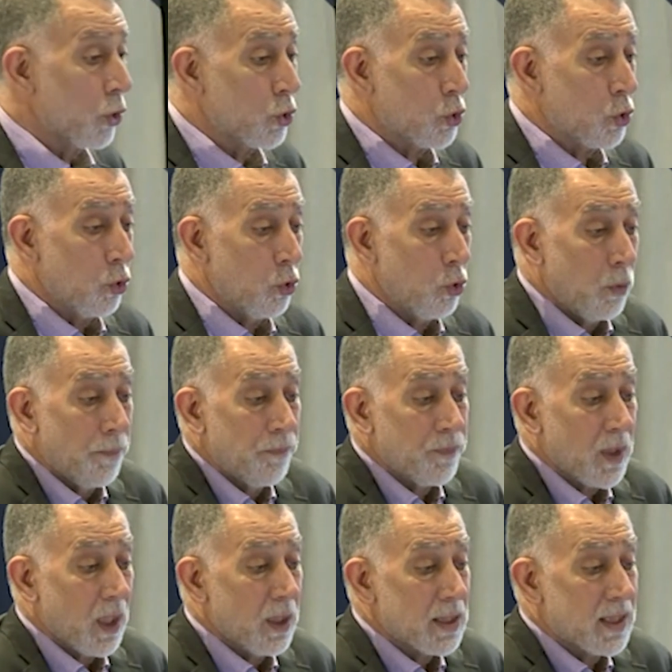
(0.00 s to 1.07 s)
to
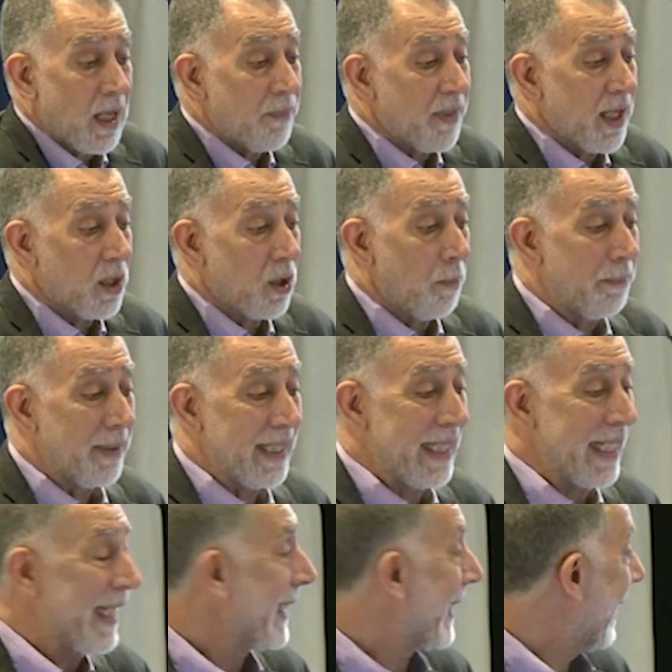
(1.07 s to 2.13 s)
something
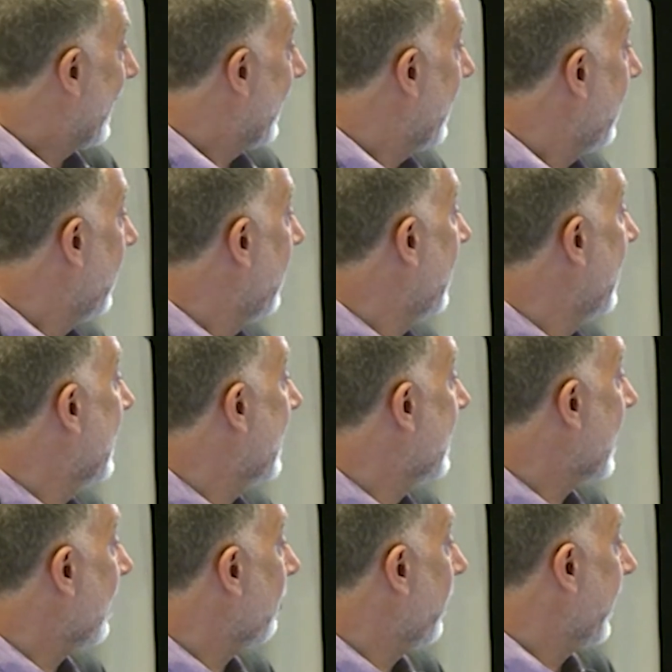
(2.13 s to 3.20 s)
completely
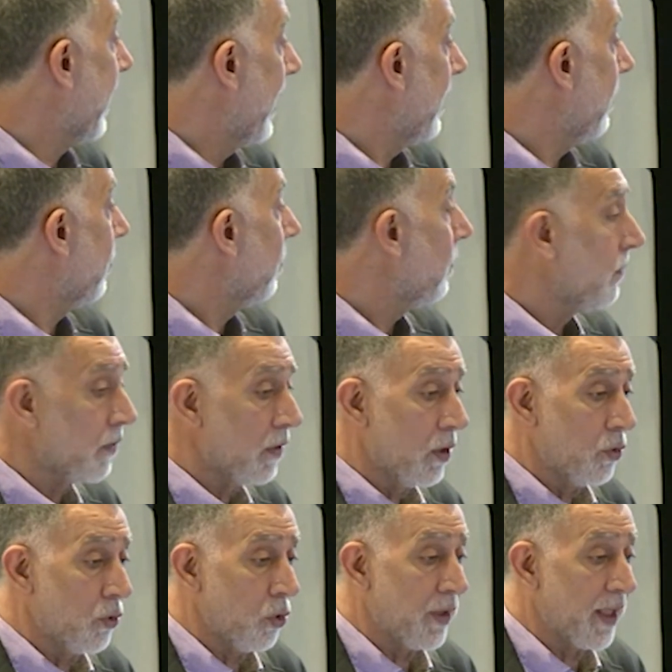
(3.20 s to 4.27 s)
disaggregated
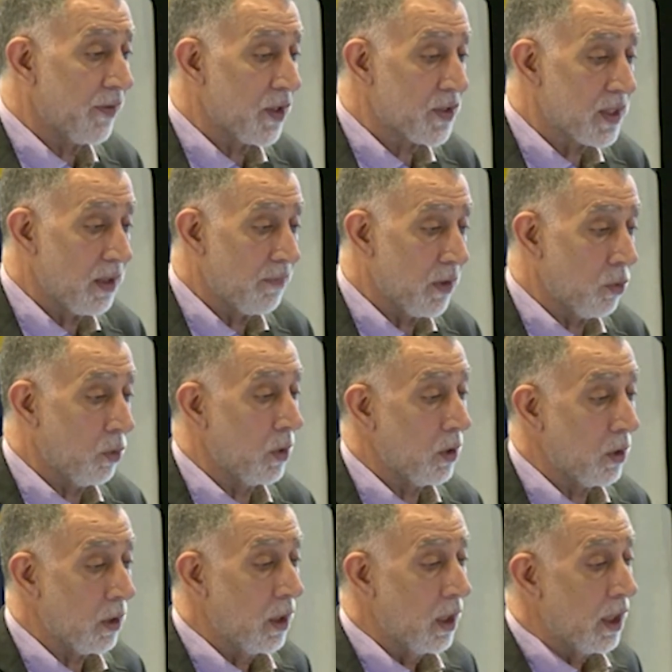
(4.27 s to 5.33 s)
during the Civil
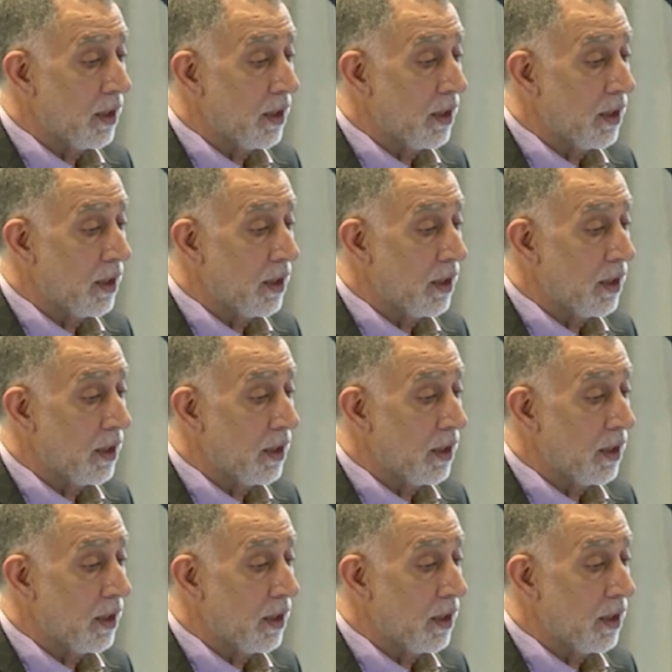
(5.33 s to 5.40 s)
War.